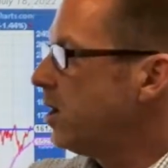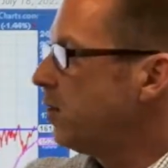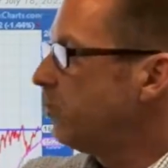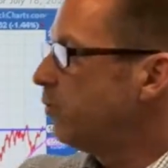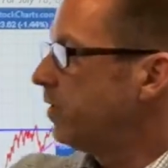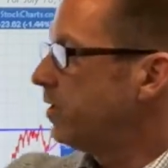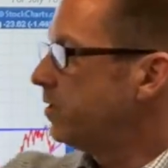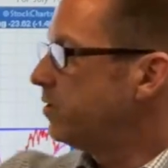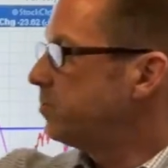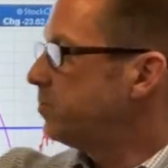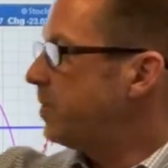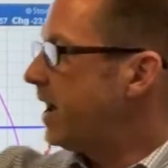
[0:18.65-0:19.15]

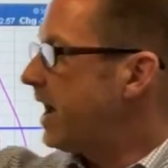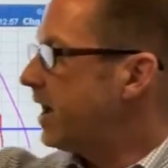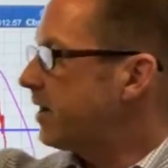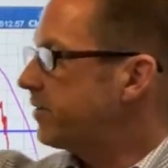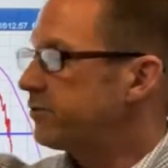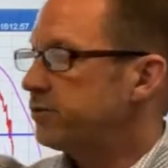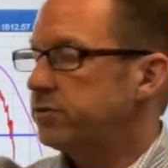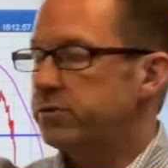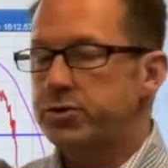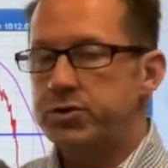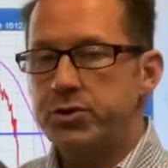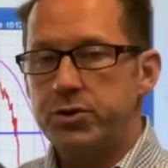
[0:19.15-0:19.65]
We went back
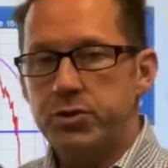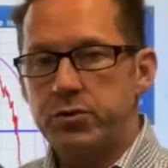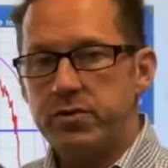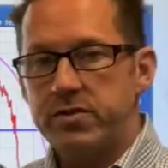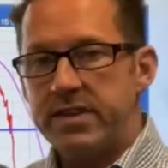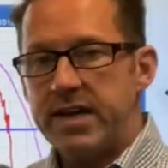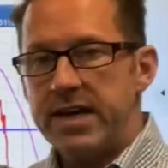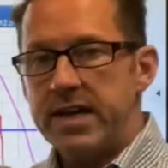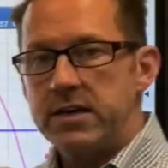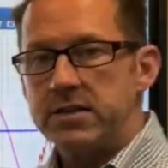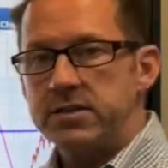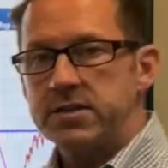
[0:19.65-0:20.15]
through
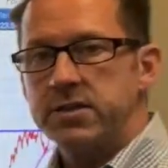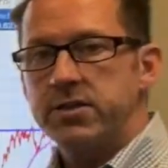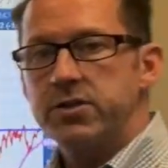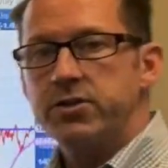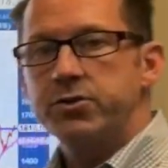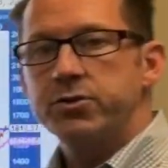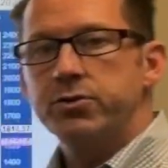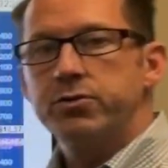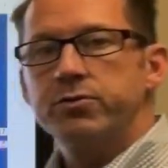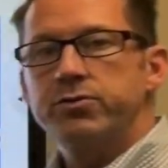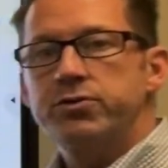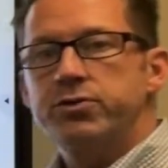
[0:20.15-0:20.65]
2000
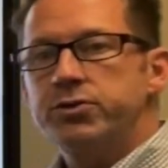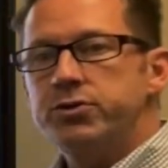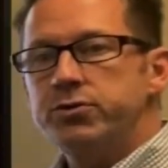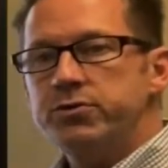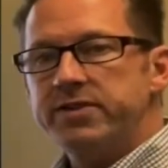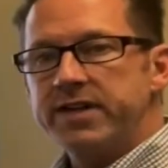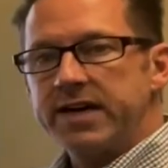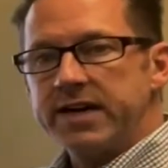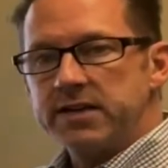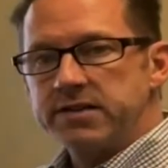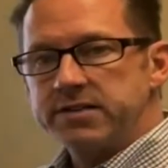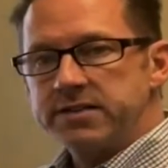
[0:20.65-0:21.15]
through
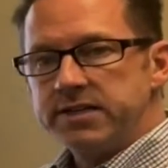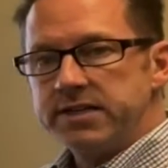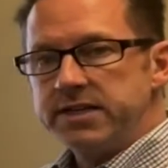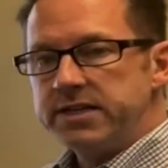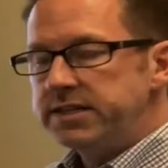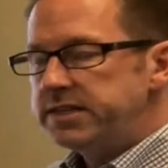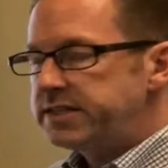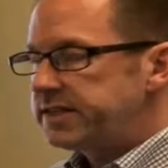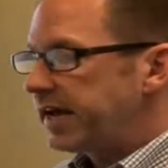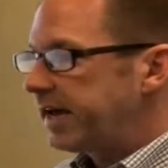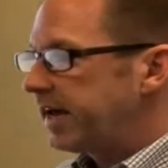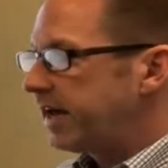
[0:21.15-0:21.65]

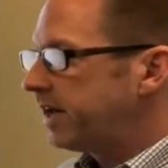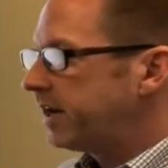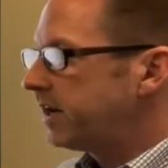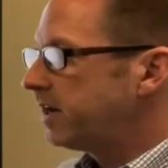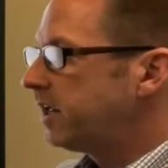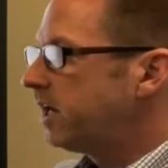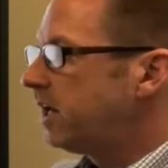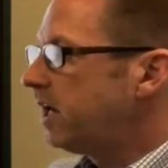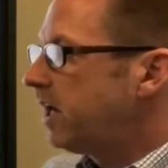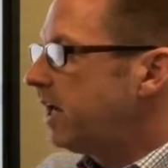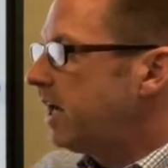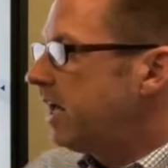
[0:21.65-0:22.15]

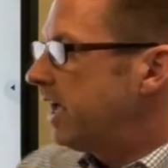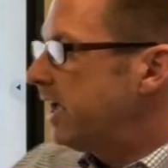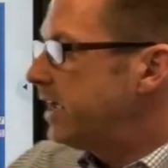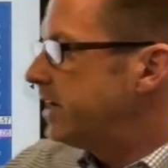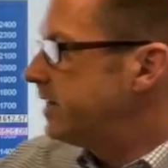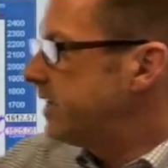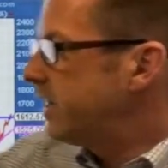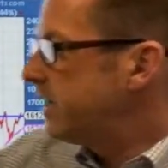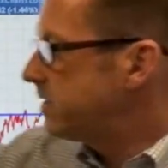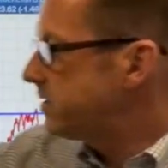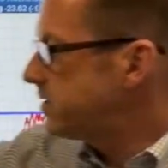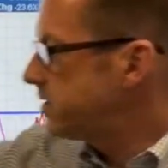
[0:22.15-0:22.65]
2010, and
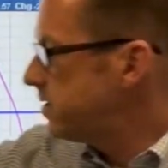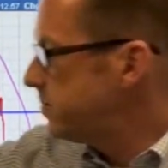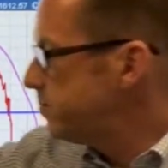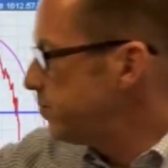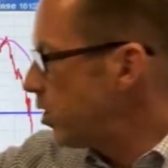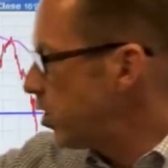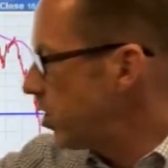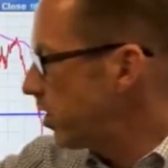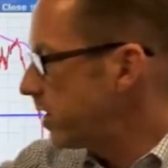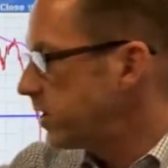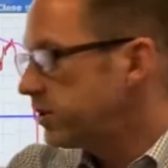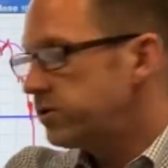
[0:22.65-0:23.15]
yes, the
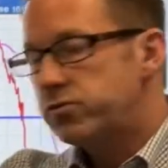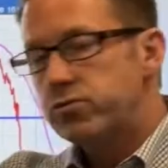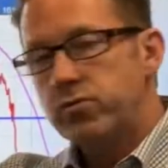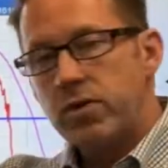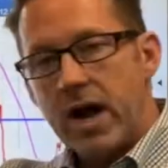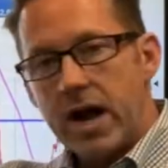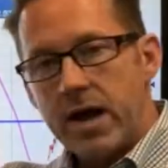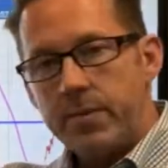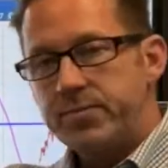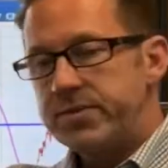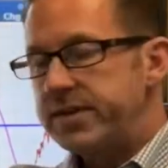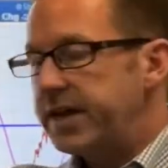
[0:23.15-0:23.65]
market dropped